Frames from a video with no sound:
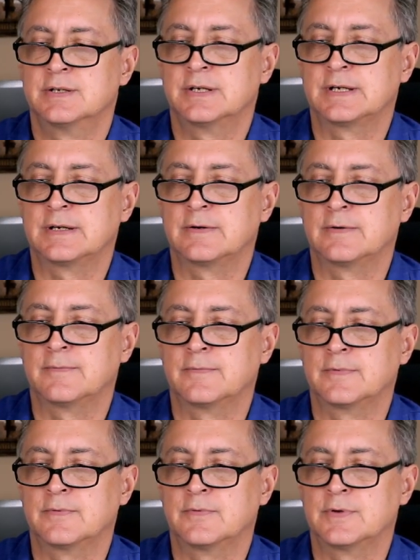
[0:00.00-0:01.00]

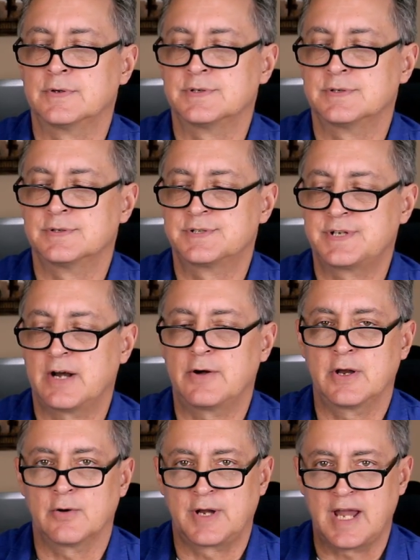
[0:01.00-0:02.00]
um,
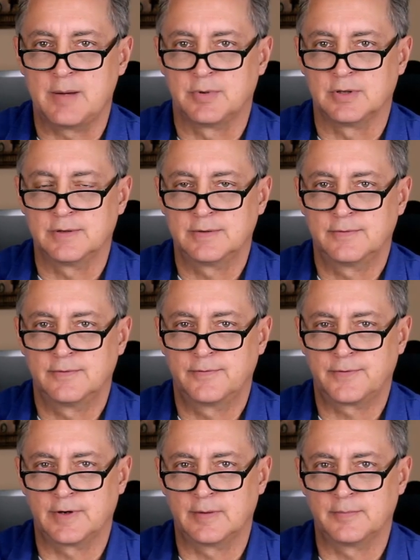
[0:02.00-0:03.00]
stereo cable
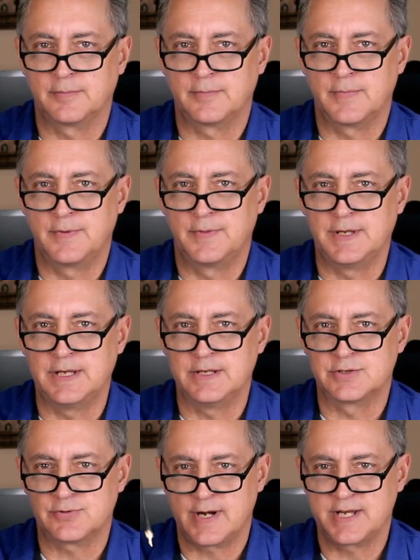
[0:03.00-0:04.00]
from
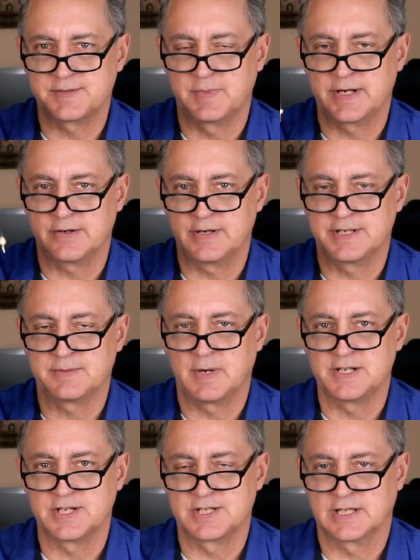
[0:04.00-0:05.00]
the transmitter into
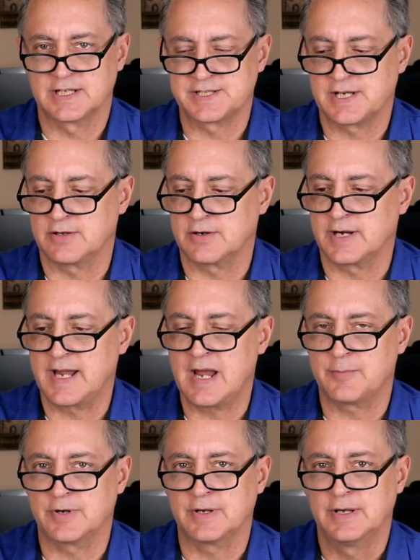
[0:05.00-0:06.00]
my digital SLR
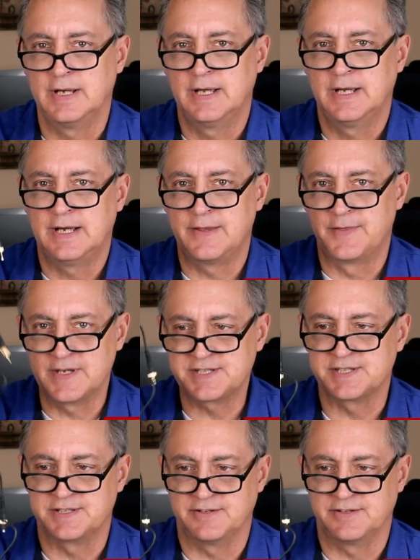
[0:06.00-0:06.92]
camera. And this is